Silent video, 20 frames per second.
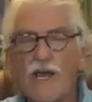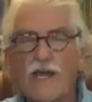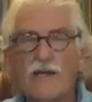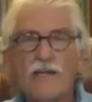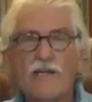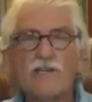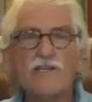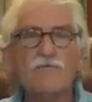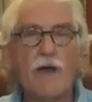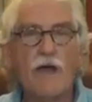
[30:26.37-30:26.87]

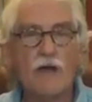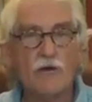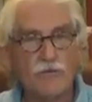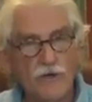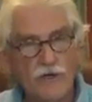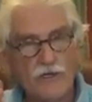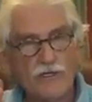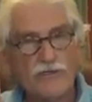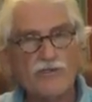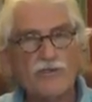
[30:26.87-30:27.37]
Chinese man,
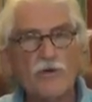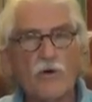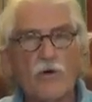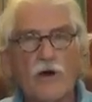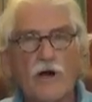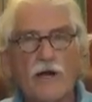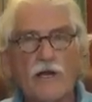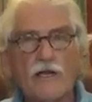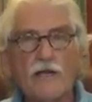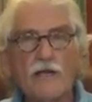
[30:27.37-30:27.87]
read his
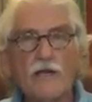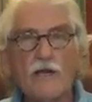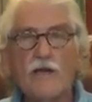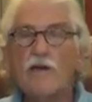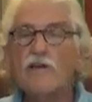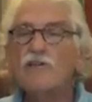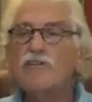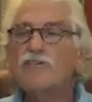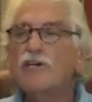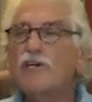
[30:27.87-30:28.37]
story.
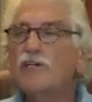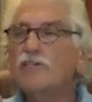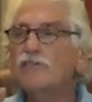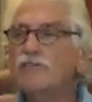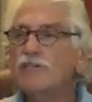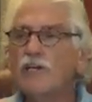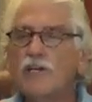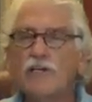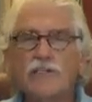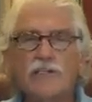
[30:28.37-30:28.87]

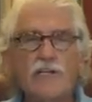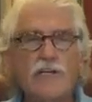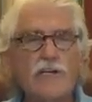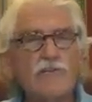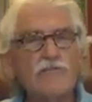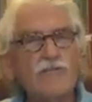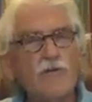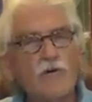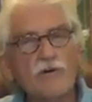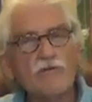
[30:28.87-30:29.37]
Ginseng
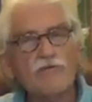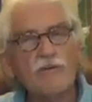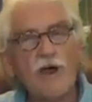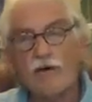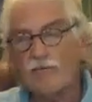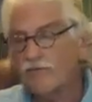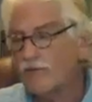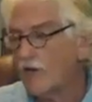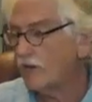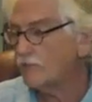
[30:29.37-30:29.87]
tea 4 or
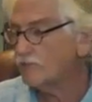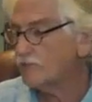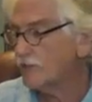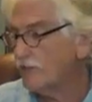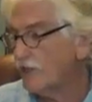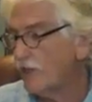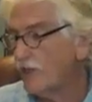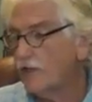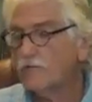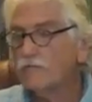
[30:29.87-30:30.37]
5 times
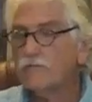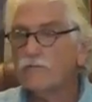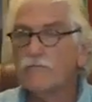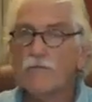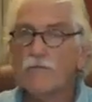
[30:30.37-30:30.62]
a day.